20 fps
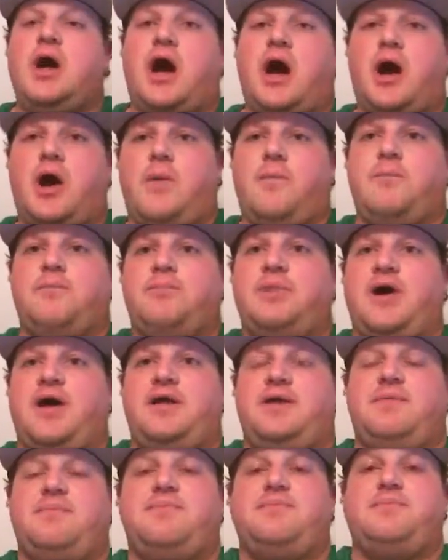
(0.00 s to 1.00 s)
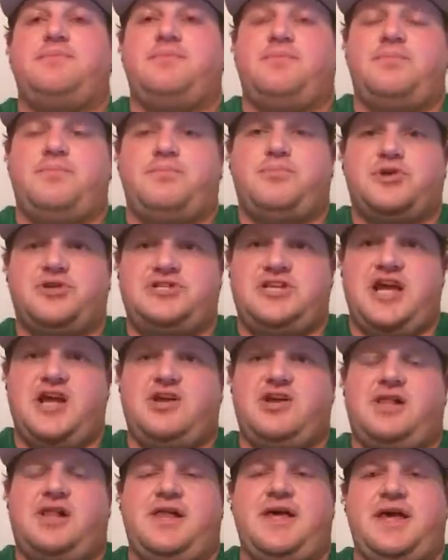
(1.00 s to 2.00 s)
But
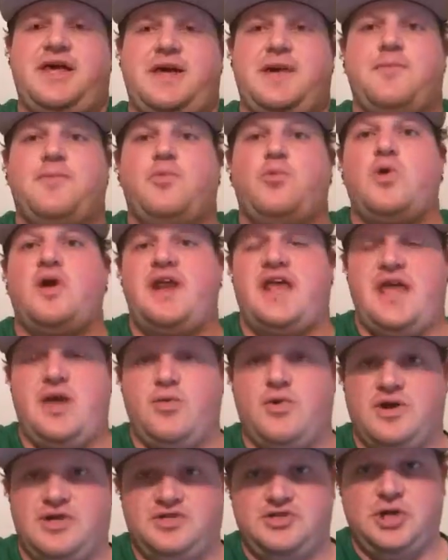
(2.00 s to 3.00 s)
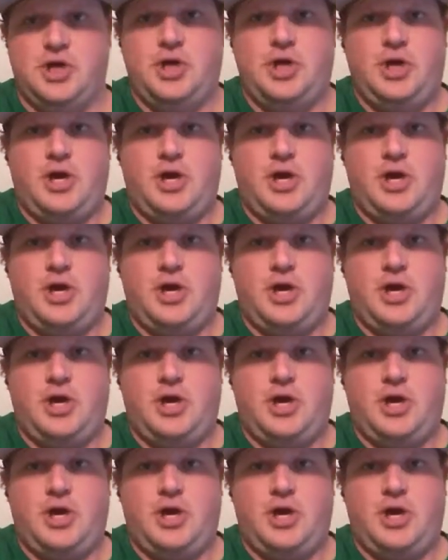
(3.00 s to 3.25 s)
particularly when he was...